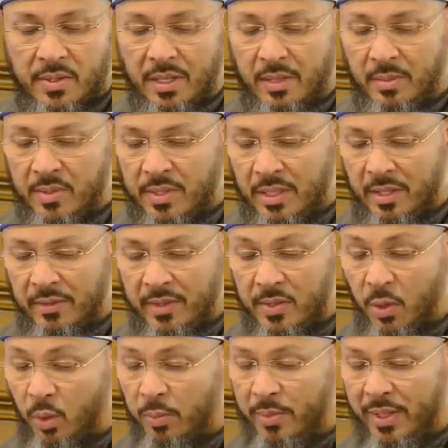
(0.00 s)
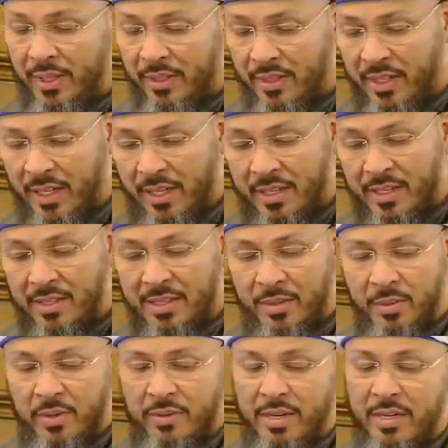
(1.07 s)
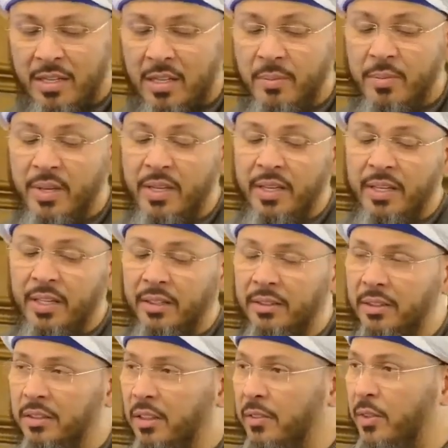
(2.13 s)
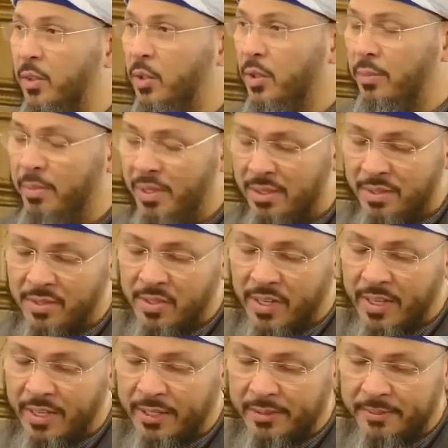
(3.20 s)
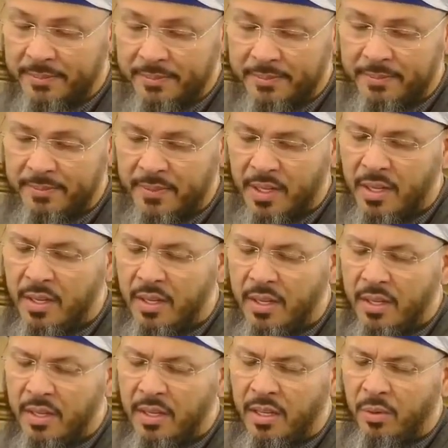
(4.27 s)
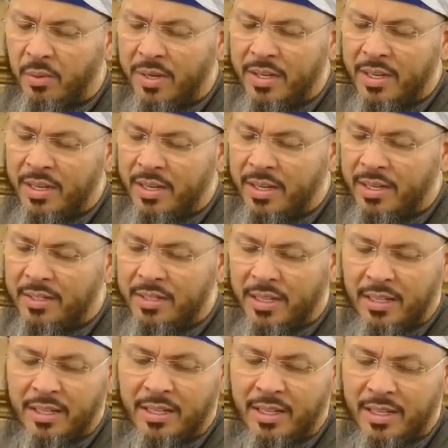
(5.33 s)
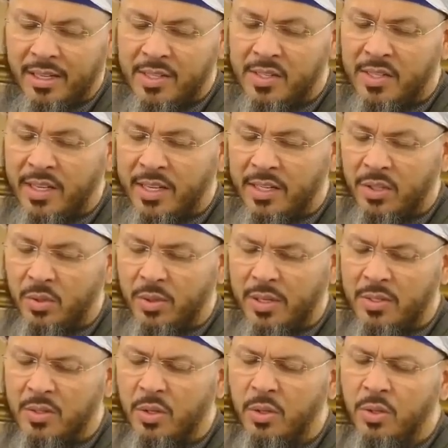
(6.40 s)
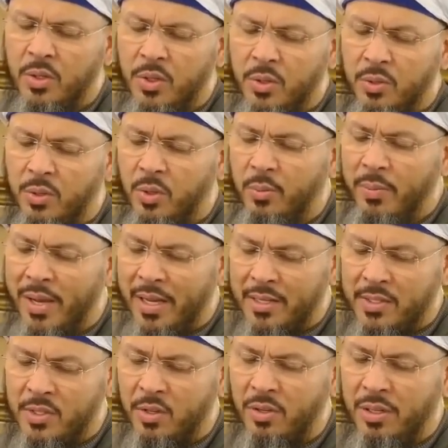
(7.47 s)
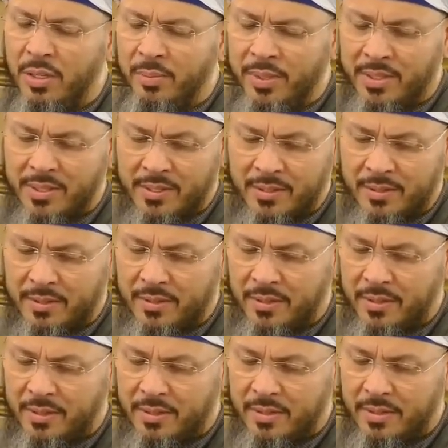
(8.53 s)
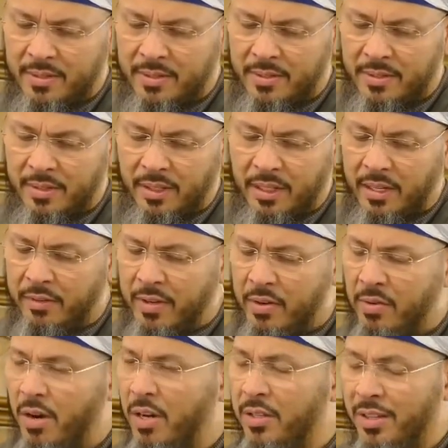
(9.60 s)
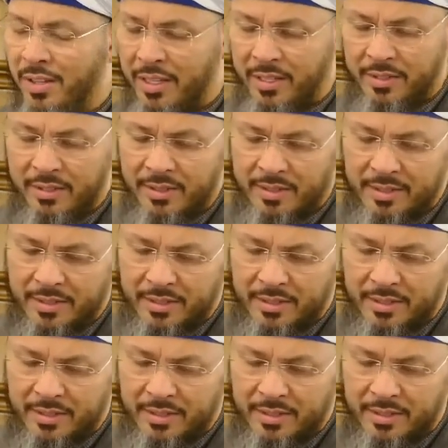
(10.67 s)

Sahil Sahib is opening the ayat that we read at the beginning of the khutbah, saying, In one ayat, Allah is saying to us, O you who pass your limits in every wrong thing,